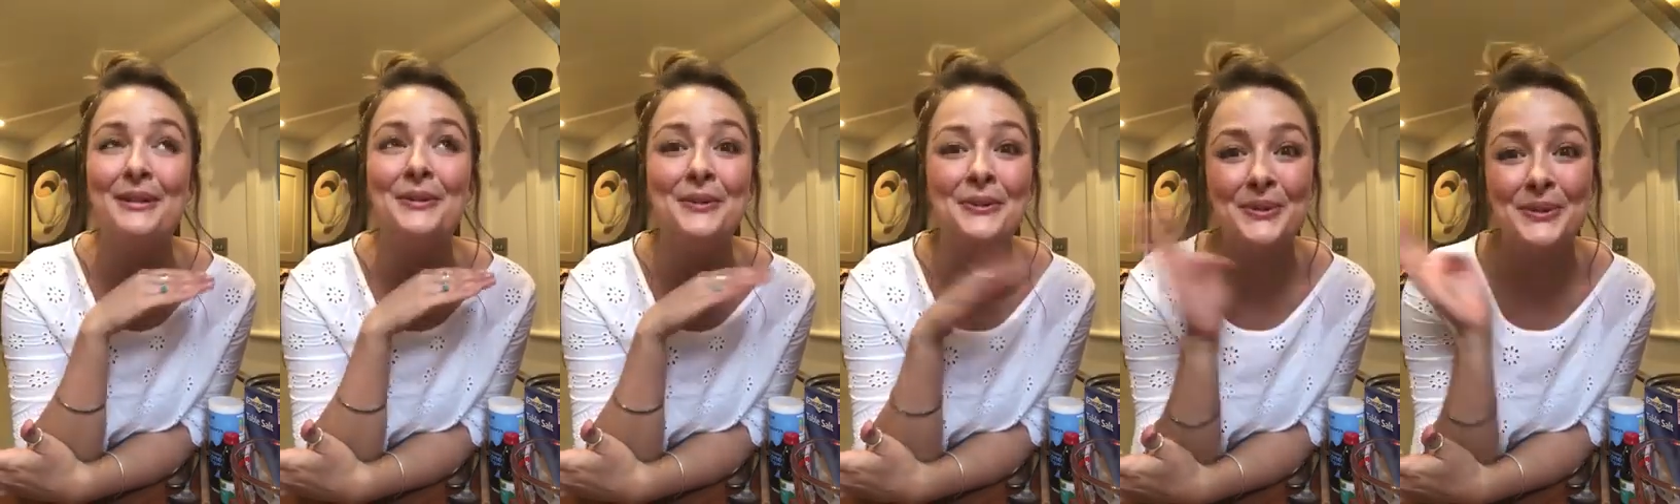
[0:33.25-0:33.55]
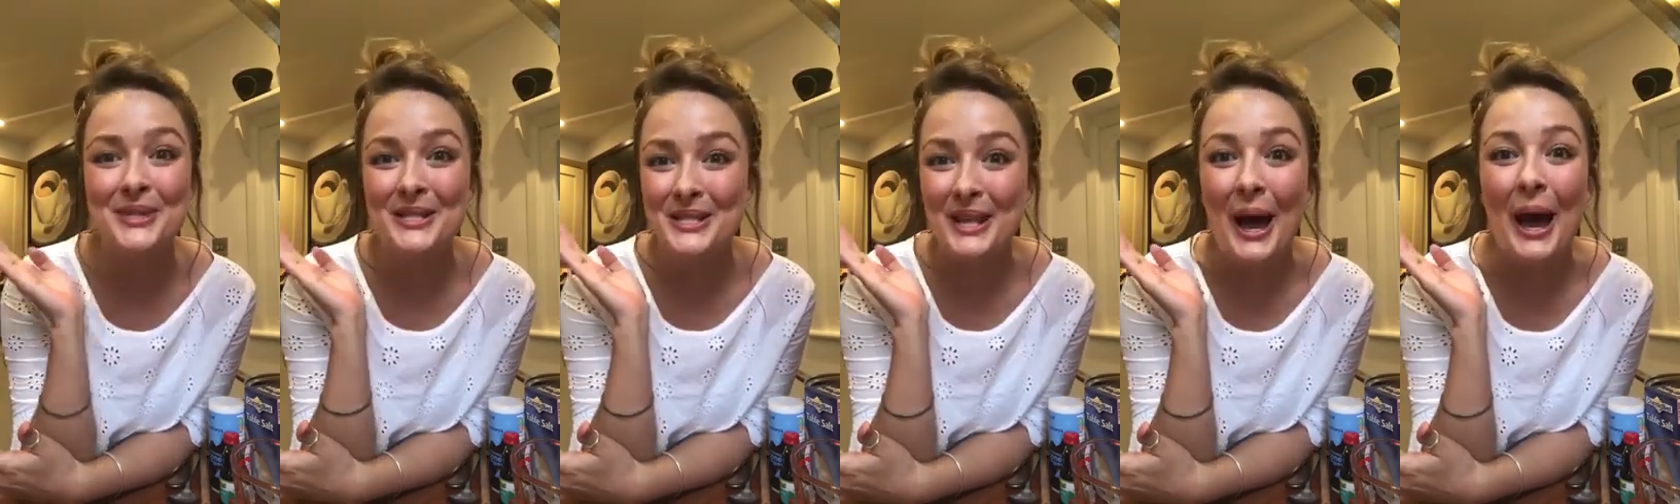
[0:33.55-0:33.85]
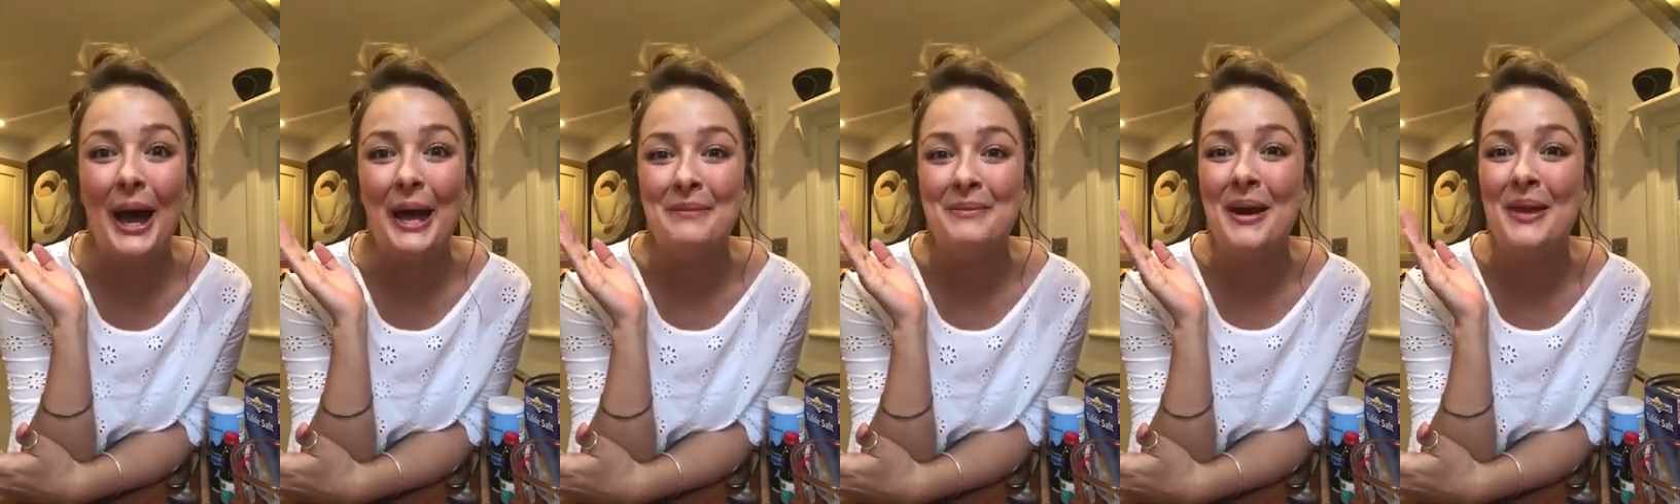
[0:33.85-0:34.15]
all the
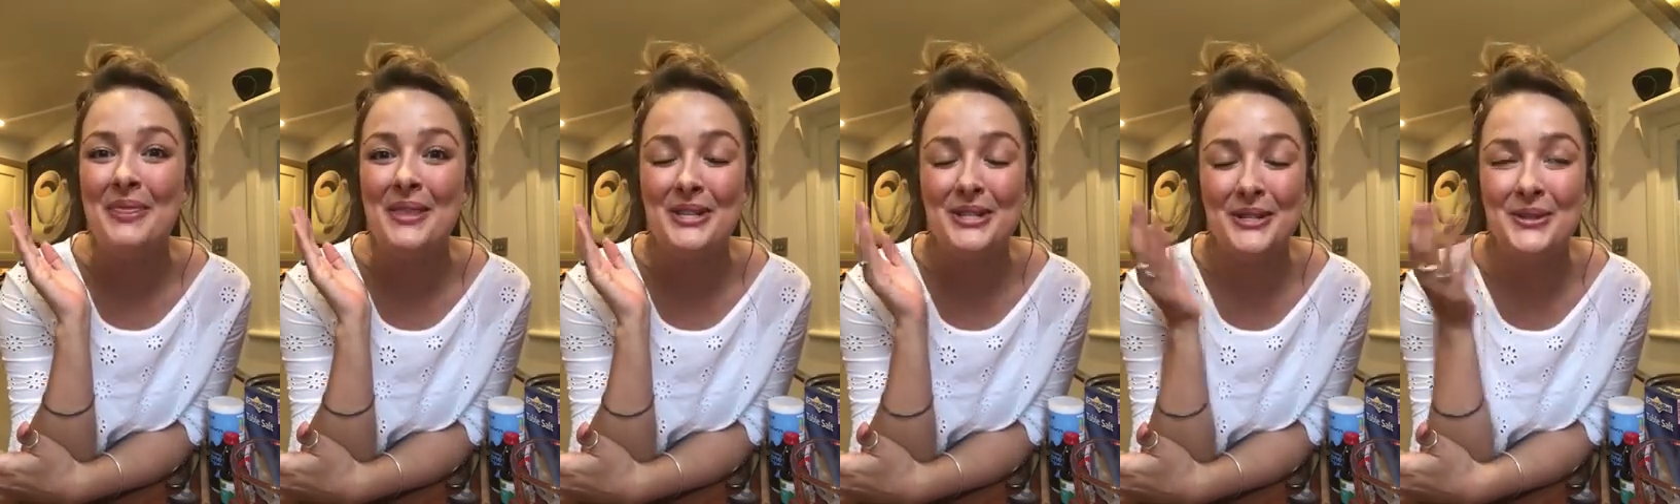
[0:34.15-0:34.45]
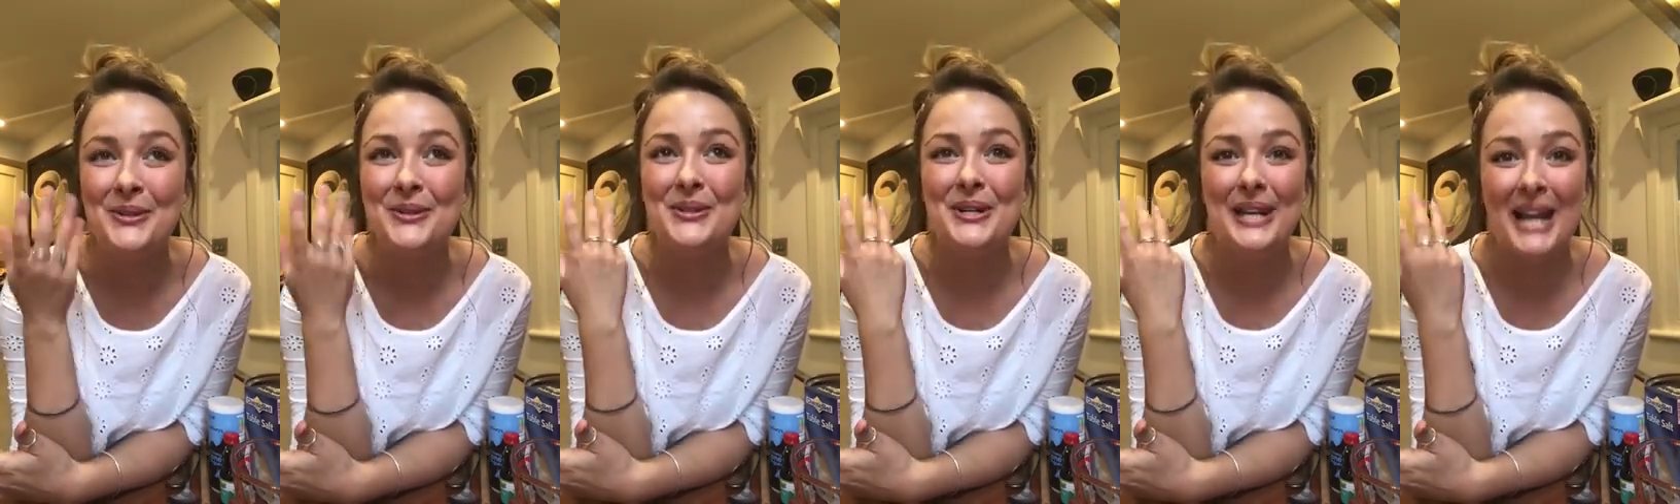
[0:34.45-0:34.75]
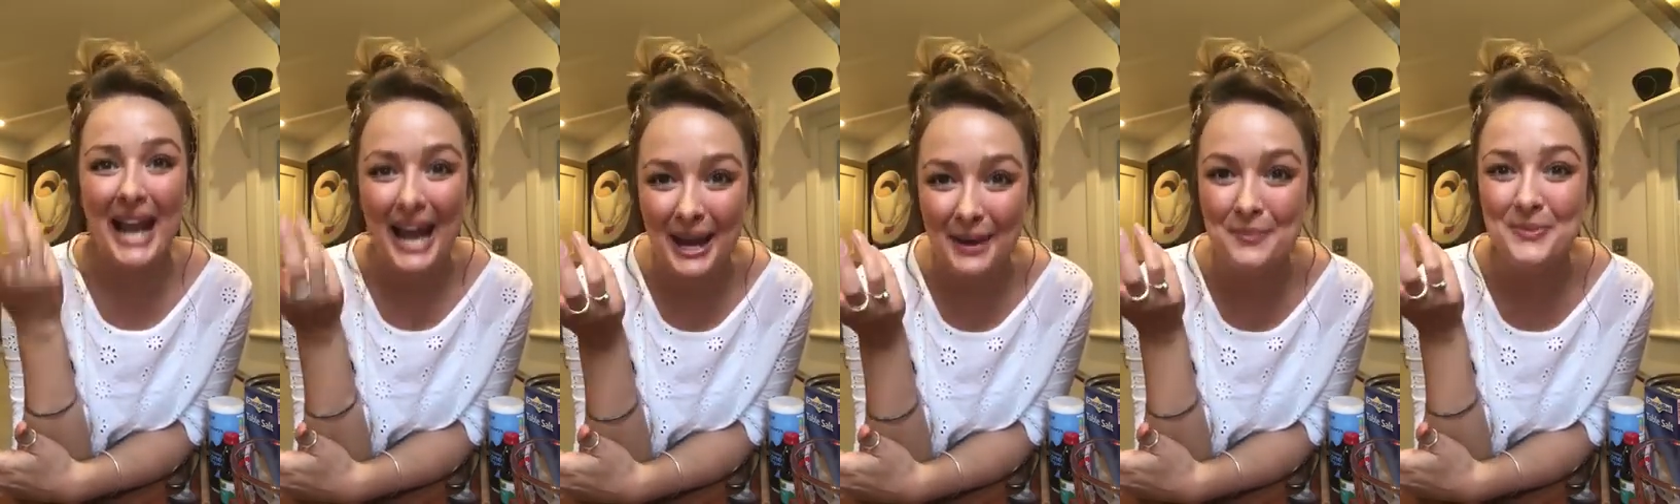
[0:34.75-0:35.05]
time and the children
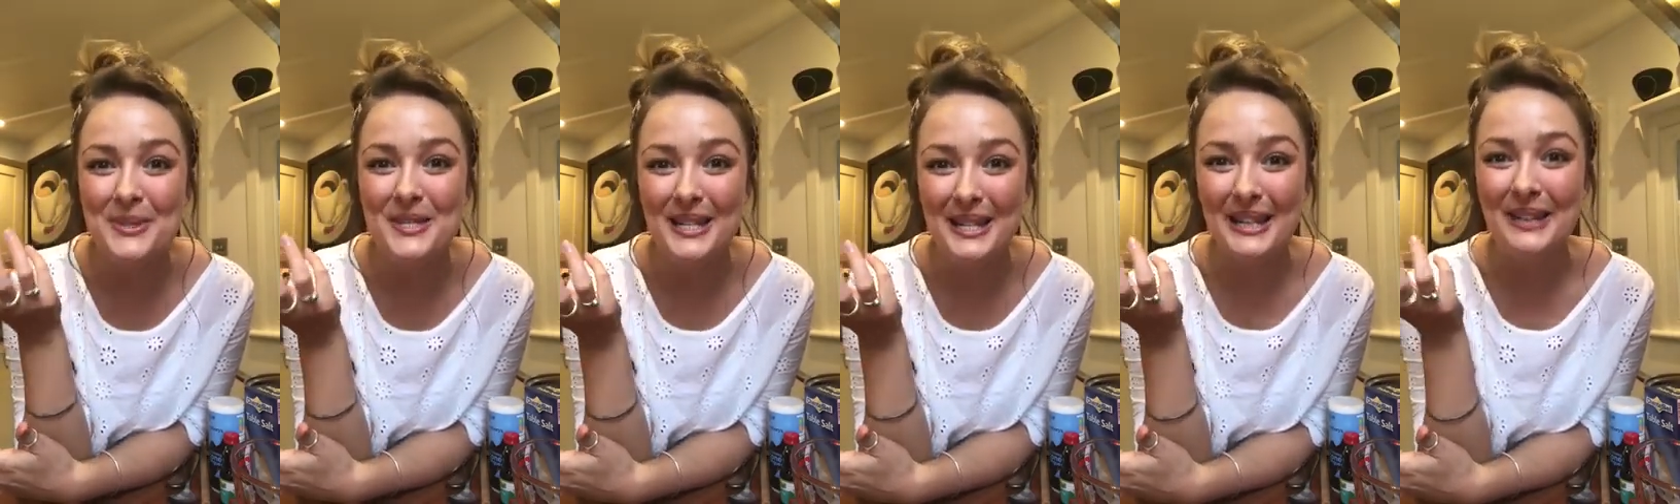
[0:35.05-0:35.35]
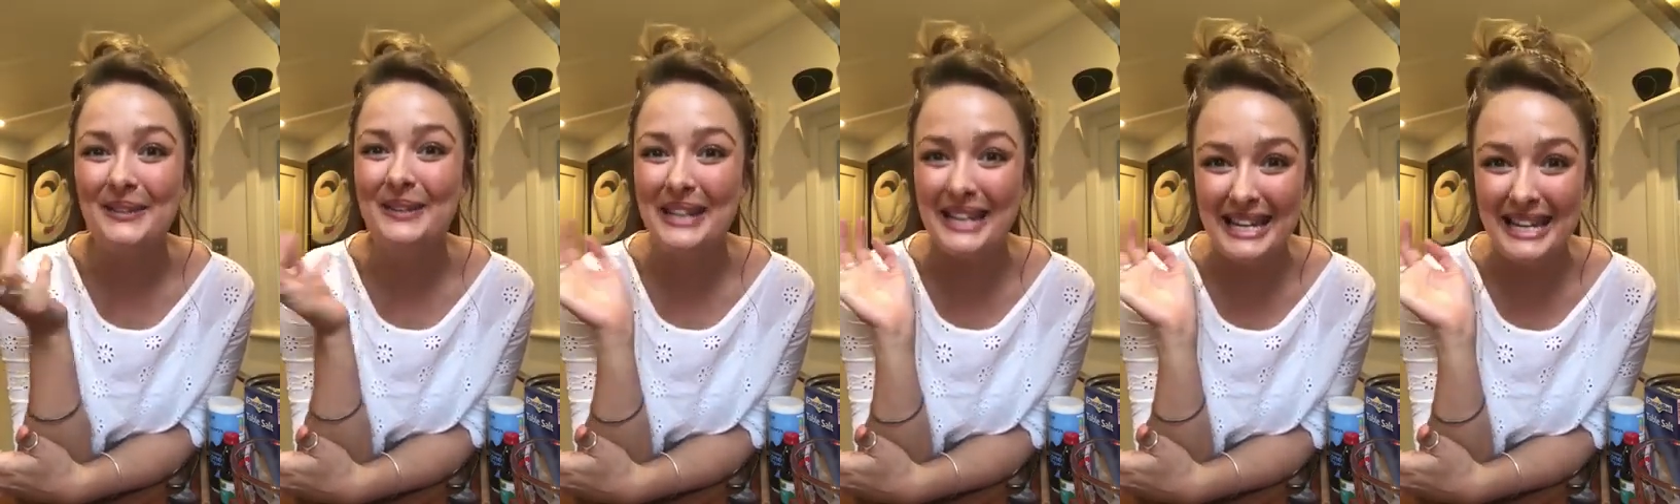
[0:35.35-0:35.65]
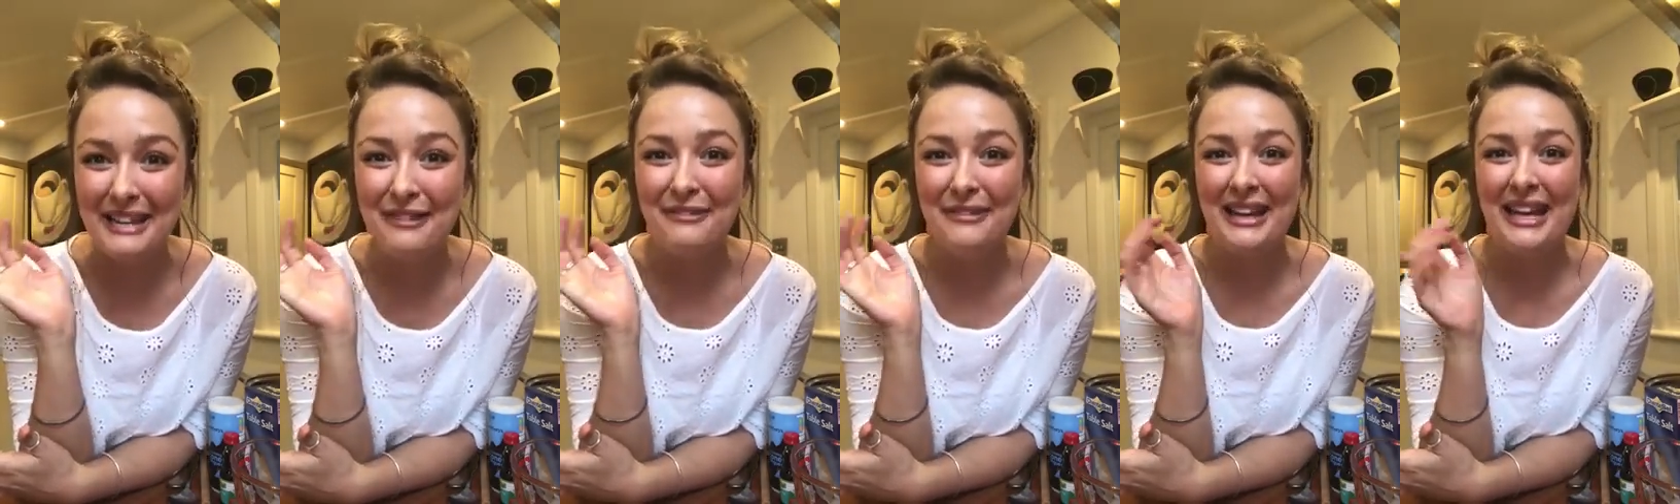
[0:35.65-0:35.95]
absolutely
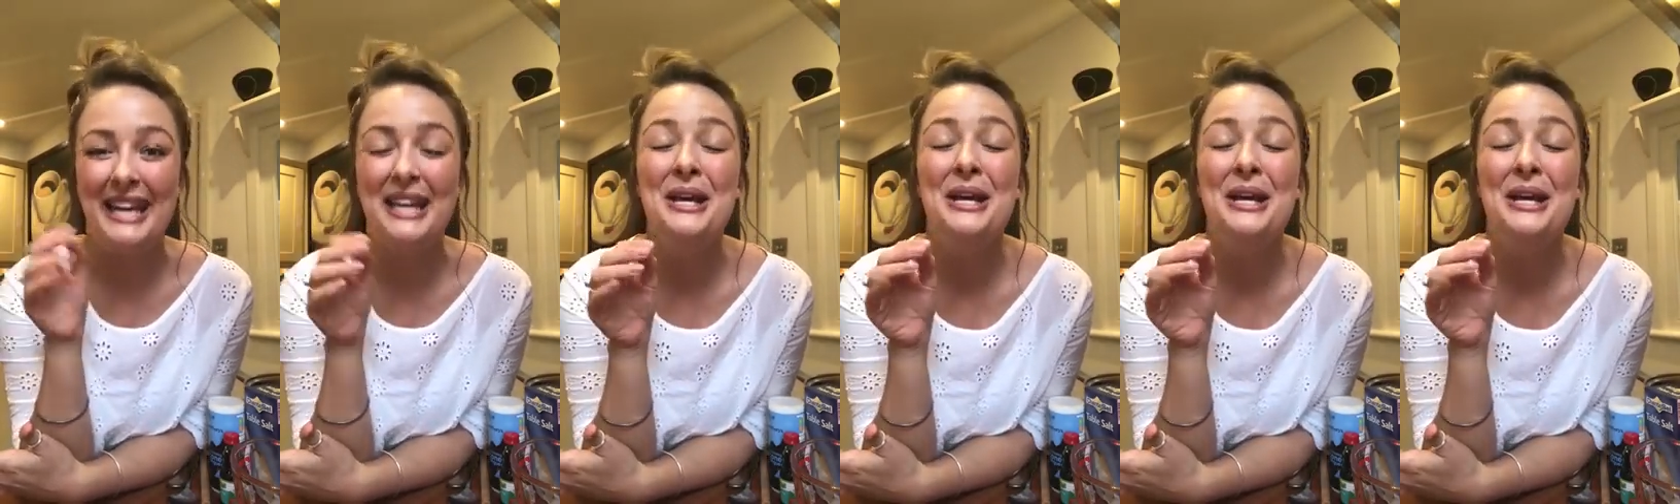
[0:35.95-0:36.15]
love it.